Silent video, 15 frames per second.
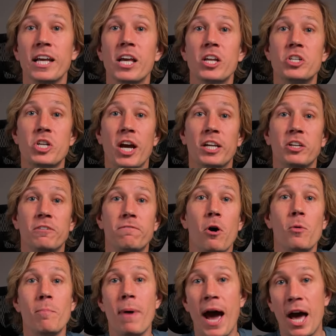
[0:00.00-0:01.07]
Check your
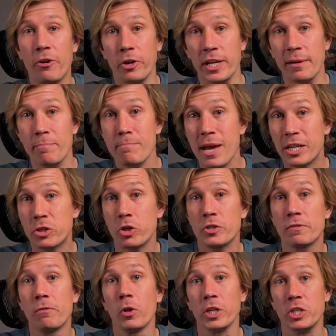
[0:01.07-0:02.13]
phone battery, make sure it's
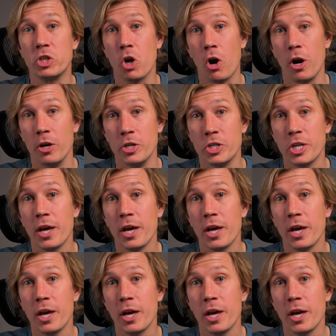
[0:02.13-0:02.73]
fully charged.